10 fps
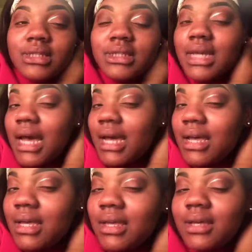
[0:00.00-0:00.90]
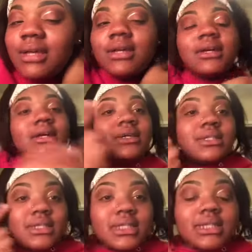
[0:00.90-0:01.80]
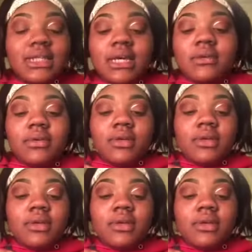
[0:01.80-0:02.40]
this eye to this eye.